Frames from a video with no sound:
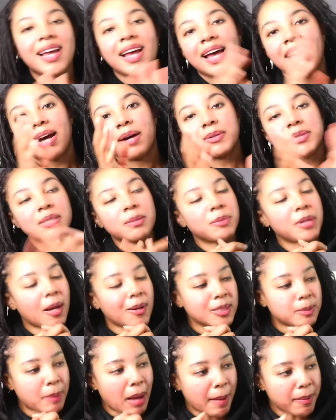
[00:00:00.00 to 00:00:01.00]
Hey, what's up, y'all?
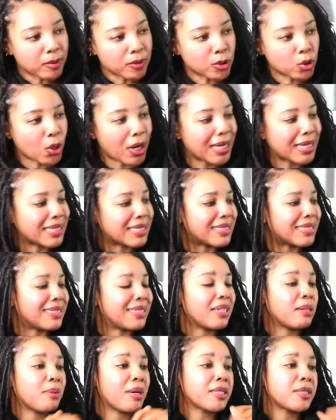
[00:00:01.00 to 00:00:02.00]
It's popping, what's cracking? It's
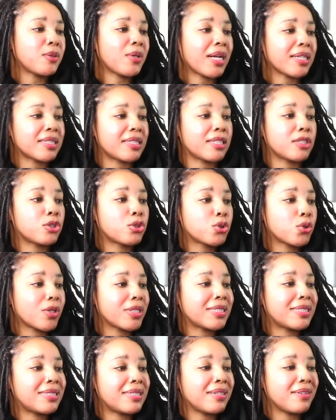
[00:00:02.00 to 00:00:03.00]
D Boss React to this
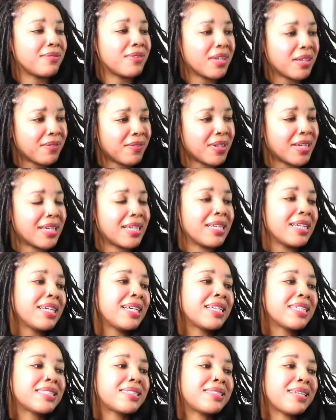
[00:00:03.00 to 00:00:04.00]
Choice TV vid.
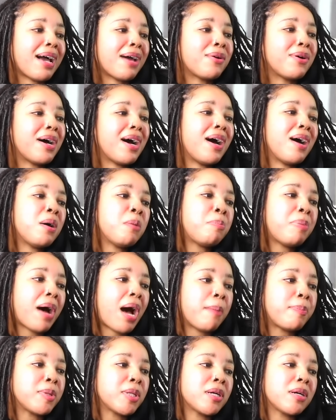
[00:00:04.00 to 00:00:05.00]
It's titled
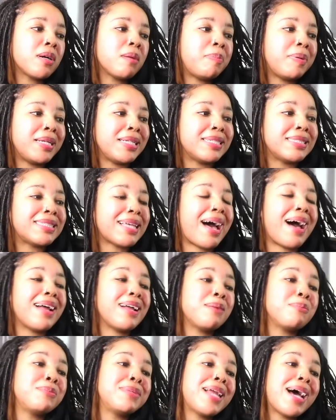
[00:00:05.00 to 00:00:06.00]
Unpopular Opinions. I
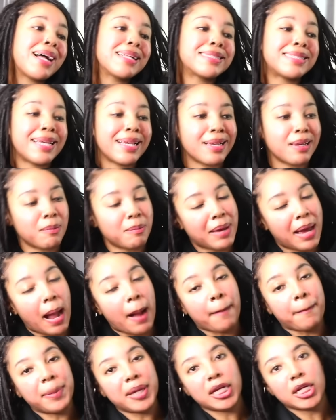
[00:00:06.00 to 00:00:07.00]
am not taken
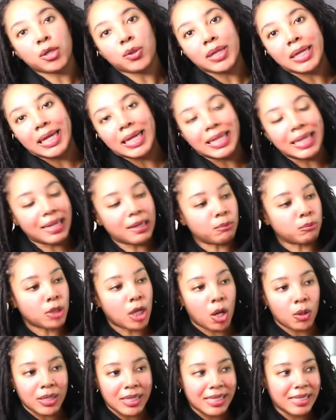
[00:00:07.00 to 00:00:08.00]
back, period. Let them
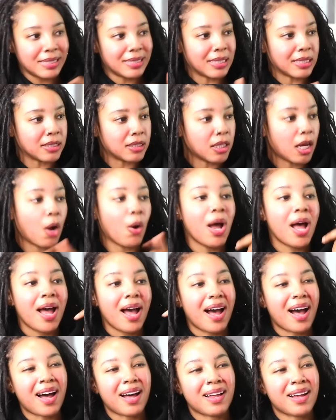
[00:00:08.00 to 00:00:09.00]
know, let these niggas know.
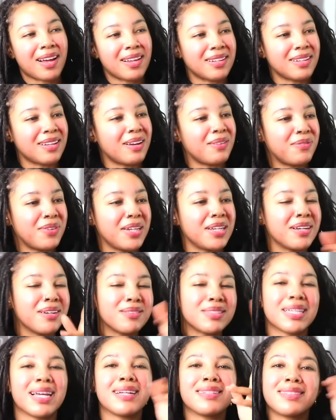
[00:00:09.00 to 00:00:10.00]
I love
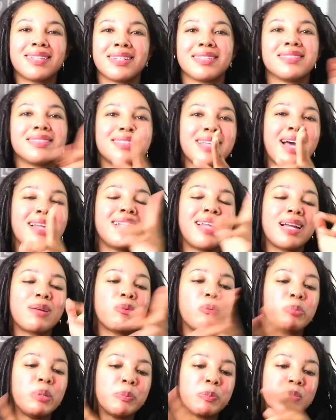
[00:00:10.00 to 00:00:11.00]
videos like this. I like
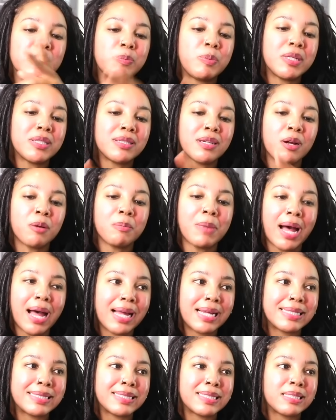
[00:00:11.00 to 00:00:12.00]
when people speak their
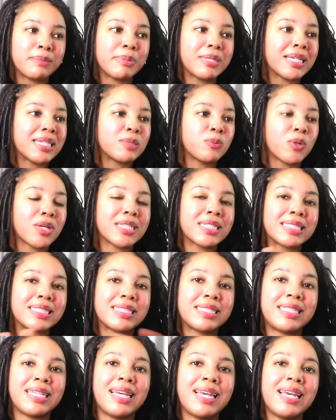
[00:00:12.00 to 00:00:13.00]
minds because we're in a
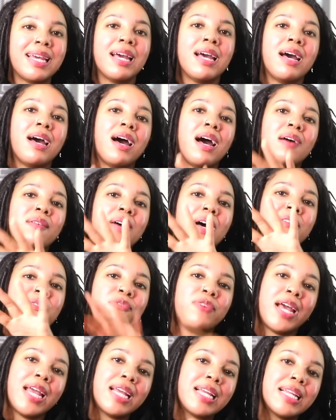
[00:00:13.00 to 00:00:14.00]
sea of
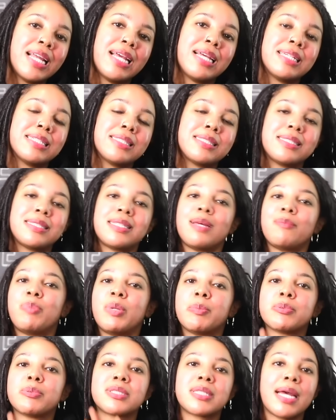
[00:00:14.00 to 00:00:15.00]
fakeness and
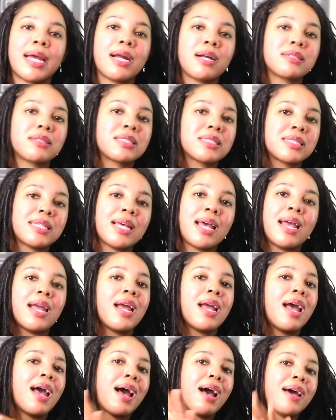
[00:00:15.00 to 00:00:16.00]
people scared to
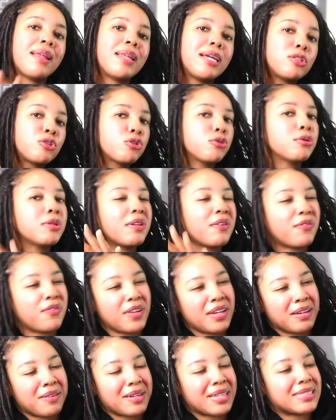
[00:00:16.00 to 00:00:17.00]
say how they truly
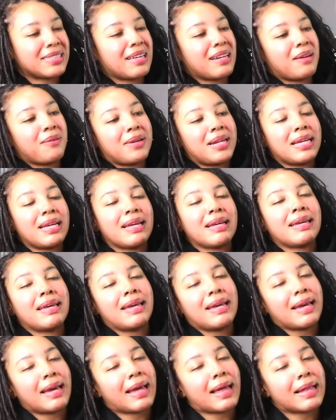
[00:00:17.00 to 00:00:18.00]
feel because they don't want to get
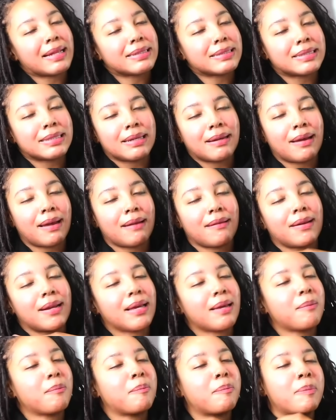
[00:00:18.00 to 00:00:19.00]
canceled,
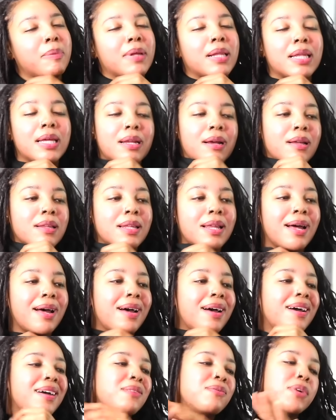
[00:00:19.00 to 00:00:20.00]
they get bullied
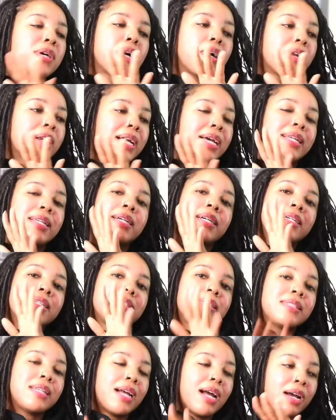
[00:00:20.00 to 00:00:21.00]
online. Fuck all that.
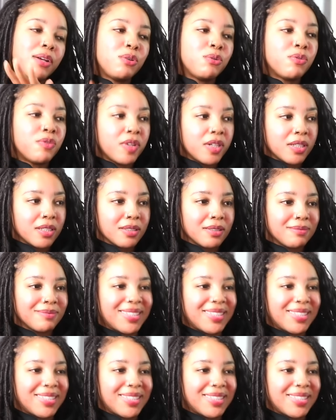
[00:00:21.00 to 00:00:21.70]
Say how you feel.